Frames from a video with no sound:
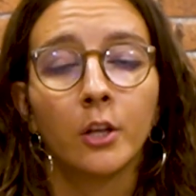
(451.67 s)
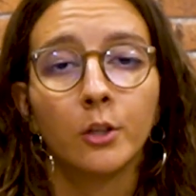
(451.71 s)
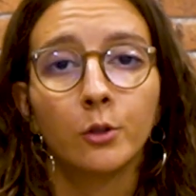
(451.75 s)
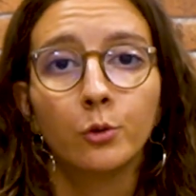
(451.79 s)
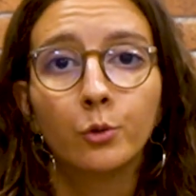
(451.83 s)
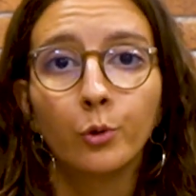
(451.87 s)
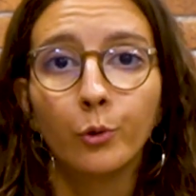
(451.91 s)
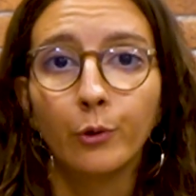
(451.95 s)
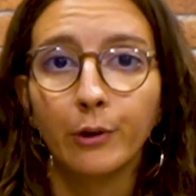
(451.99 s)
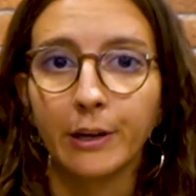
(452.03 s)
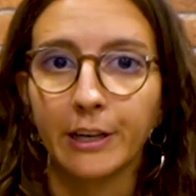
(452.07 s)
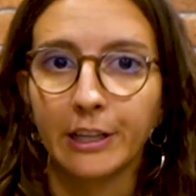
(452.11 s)

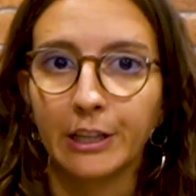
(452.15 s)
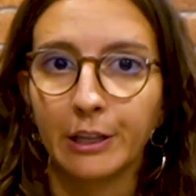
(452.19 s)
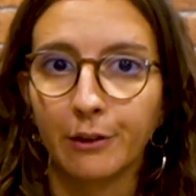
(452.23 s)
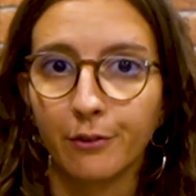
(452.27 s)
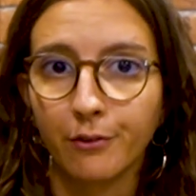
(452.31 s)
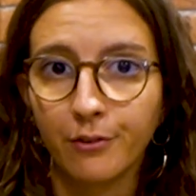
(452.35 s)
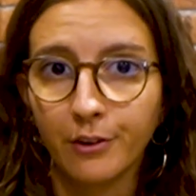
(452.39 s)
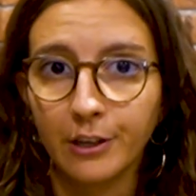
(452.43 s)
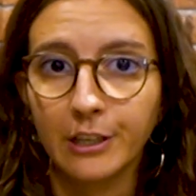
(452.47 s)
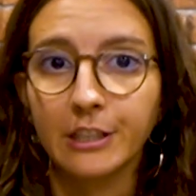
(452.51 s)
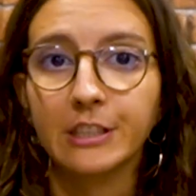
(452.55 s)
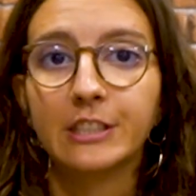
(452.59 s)
during the
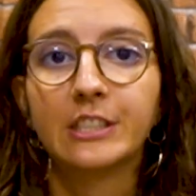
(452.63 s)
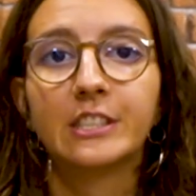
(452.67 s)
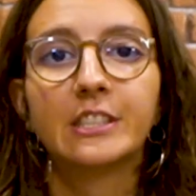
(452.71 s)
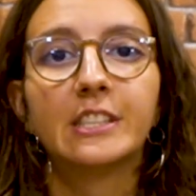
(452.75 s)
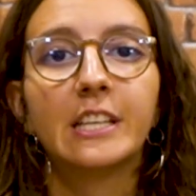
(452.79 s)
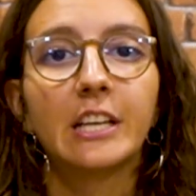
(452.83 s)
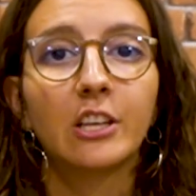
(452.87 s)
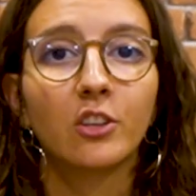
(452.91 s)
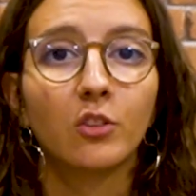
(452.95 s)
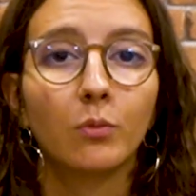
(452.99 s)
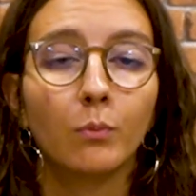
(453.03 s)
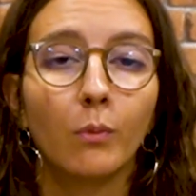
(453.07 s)
first
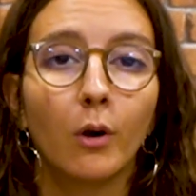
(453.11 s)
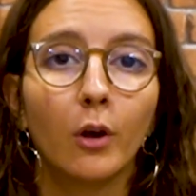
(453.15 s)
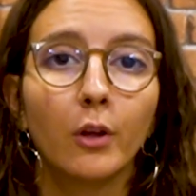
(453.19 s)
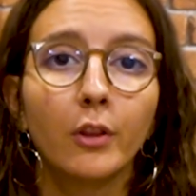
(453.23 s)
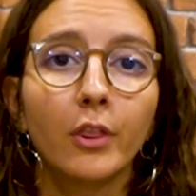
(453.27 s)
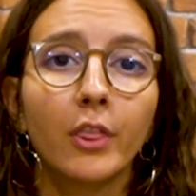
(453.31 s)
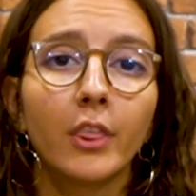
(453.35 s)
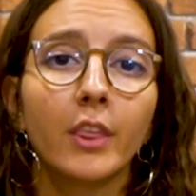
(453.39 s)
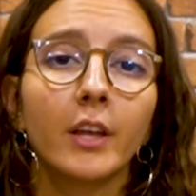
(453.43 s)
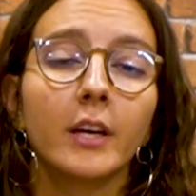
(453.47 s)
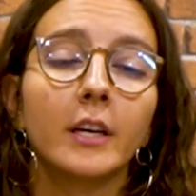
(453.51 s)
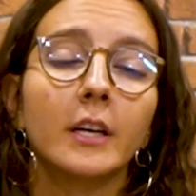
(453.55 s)
6
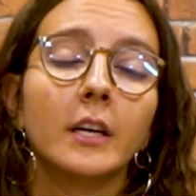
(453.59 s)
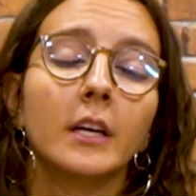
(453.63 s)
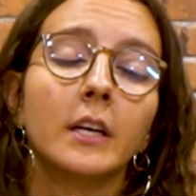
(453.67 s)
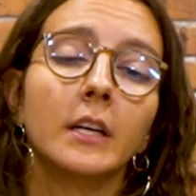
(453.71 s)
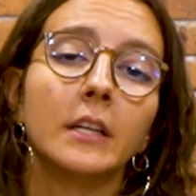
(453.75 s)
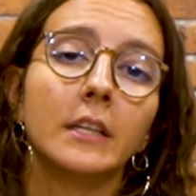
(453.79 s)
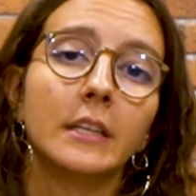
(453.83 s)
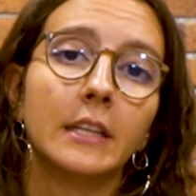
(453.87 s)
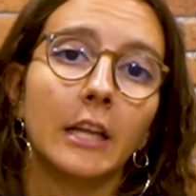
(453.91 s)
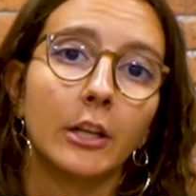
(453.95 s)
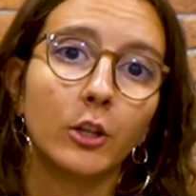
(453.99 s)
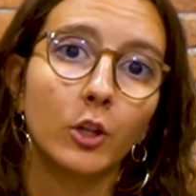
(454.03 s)
months
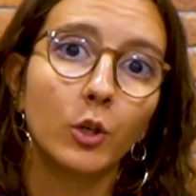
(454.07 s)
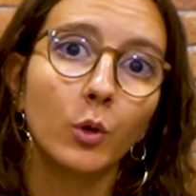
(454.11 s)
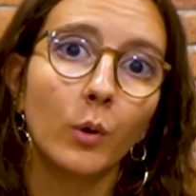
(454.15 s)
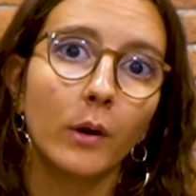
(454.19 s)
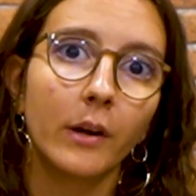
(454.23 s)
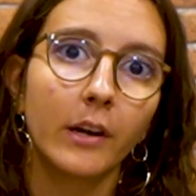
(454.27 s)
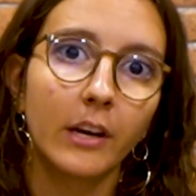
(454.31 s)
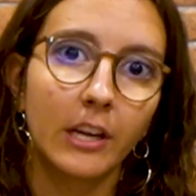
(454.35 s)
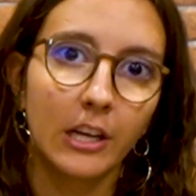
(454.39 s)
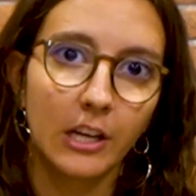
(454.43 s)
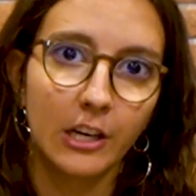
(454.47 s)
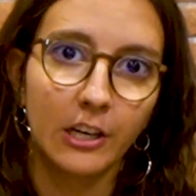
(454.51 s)
that you
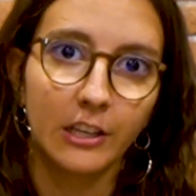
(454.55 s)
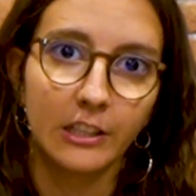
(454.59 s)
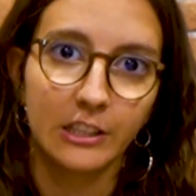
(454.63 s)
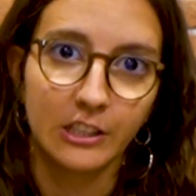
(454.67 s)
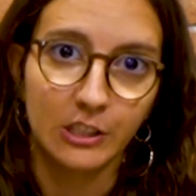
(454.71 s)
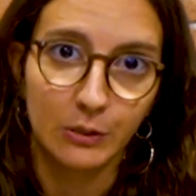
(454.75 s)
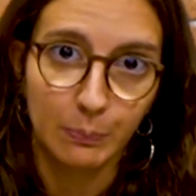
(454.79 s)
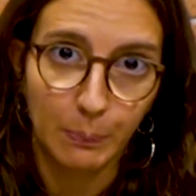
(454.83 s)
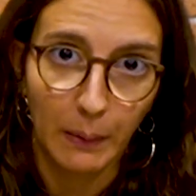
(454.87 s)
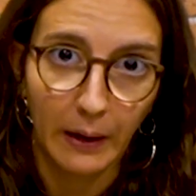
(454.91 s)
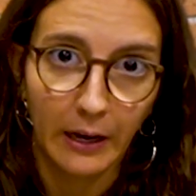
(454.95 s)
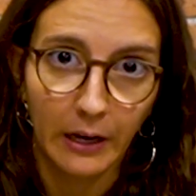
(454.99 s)
are here in
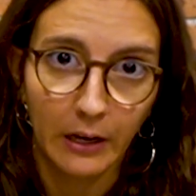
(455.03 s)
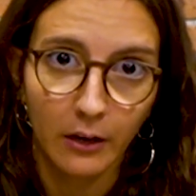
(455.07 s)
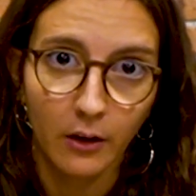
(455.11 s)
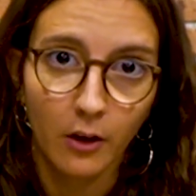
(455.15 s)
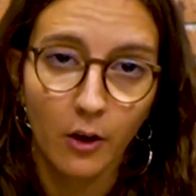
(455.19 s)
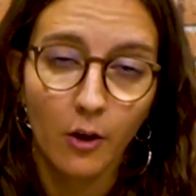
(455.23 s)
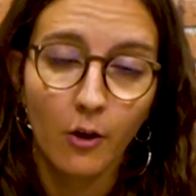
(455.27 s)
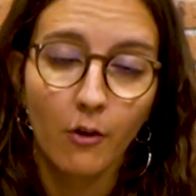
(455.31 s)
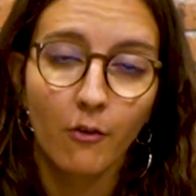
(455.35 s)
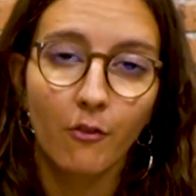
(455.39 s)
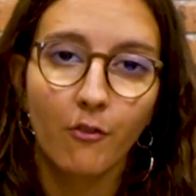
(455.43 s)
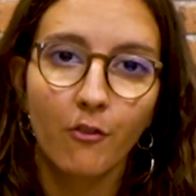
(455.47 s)
Spain,
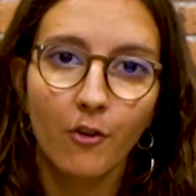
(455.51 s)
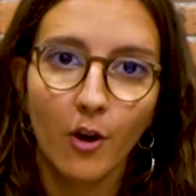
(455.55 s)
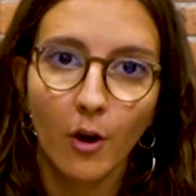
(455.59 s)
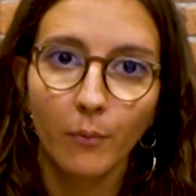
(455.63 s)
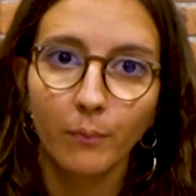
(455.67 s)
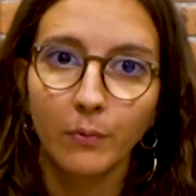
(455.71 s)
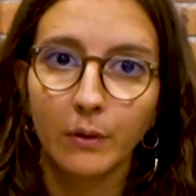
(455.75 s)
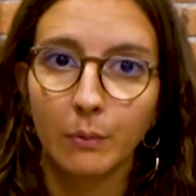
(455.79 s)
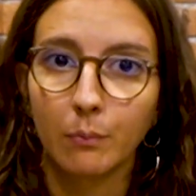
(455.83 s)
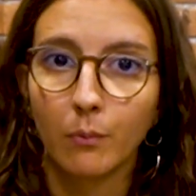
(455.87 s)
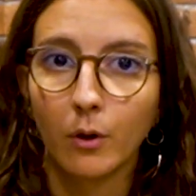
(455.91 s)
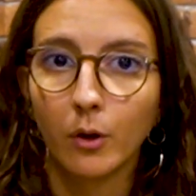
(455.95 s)

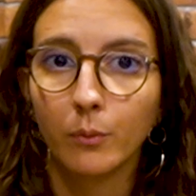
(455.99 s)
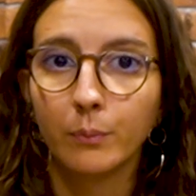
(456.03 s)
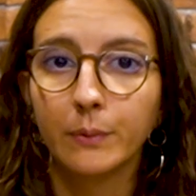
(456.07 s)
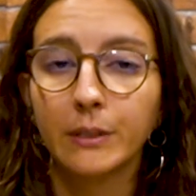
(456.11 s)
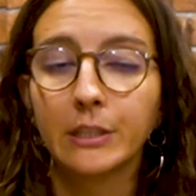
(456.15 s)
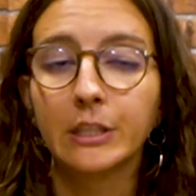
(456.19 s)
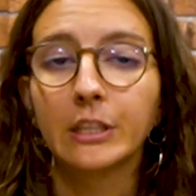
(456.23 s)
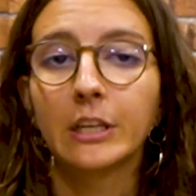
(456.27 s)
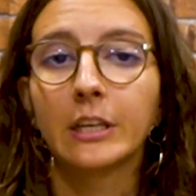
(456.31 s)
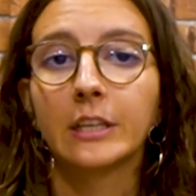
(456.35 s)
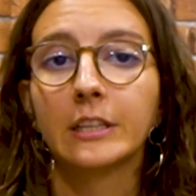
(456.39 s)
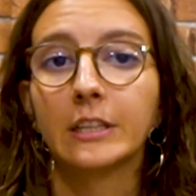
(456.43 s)
from the
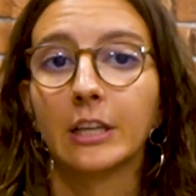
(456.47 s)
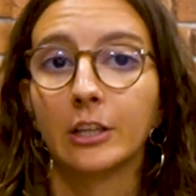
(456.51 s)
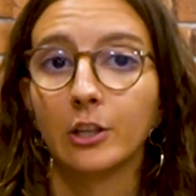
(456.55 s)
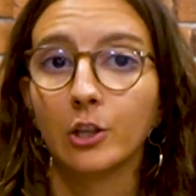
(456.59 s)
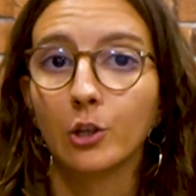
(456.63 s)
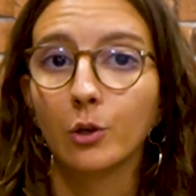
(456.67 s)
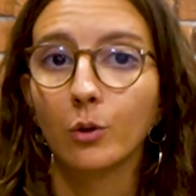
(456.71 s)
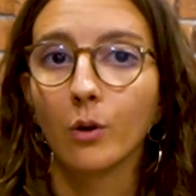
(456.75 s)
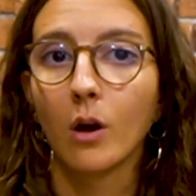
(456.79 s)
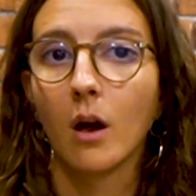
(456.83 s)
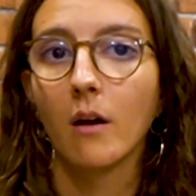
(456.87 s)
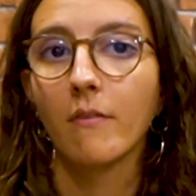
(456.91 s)
moment that
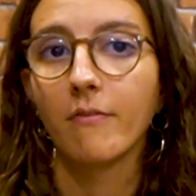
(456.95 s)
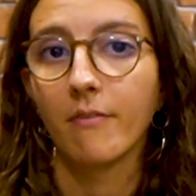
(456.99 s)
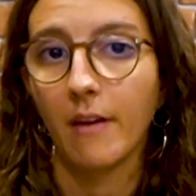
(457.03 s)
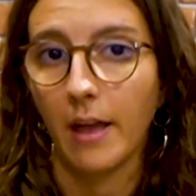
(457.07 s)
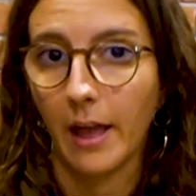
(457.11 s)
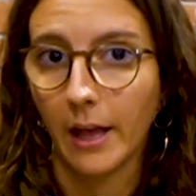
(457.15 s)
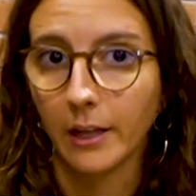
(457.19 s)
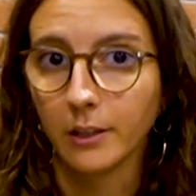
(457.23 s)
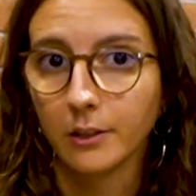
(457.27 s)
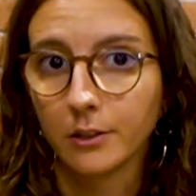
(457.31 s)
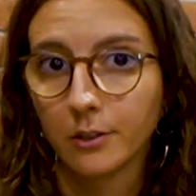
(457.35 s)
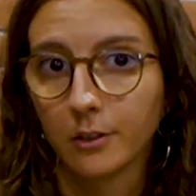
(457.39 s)
you have
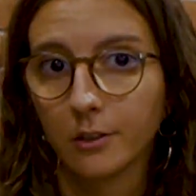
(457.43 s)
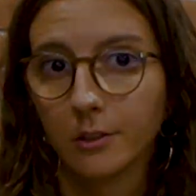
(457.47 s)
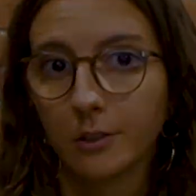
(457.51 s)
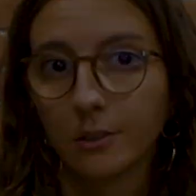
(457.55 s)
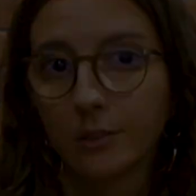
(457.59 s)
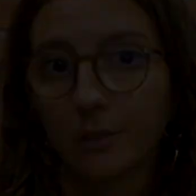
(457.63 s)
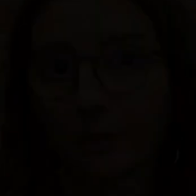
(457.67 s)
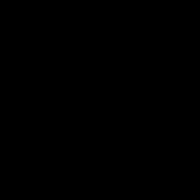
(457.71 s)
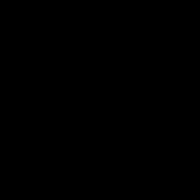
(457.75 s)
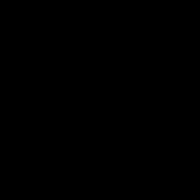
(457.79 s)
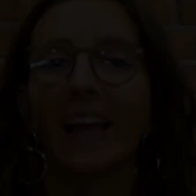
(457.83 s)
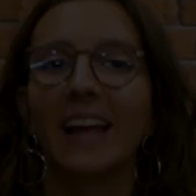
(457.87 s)
entered.
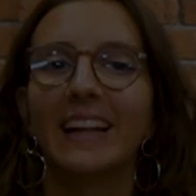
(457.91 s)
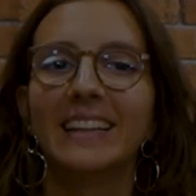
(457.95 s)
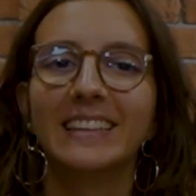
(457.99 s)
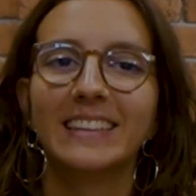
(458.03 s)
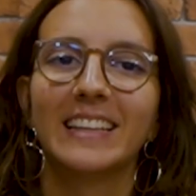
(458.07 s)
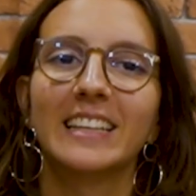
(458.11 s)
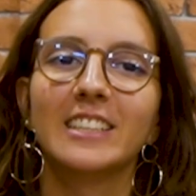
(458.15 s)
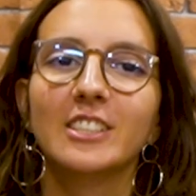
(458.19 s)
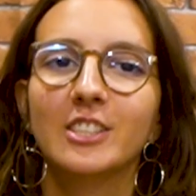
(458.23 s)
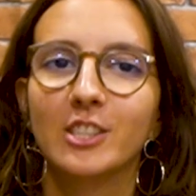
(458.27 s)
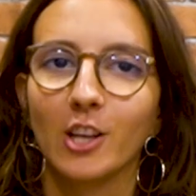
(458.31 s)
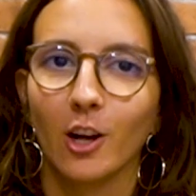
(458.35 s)
And
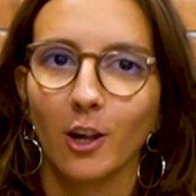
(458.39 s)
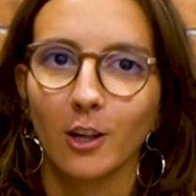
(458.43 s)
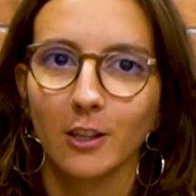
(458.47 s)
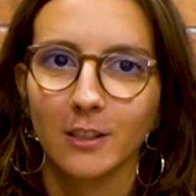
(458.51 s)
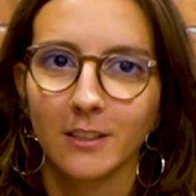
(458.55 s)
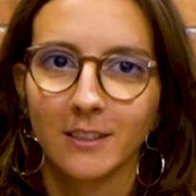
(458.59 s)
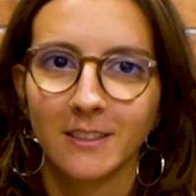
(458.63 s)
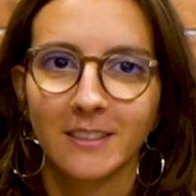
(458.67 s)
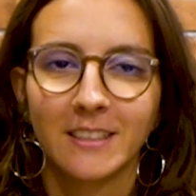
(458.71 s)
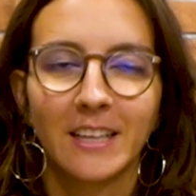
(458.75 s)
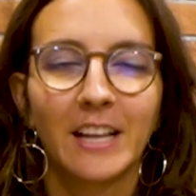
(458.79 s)
that's all.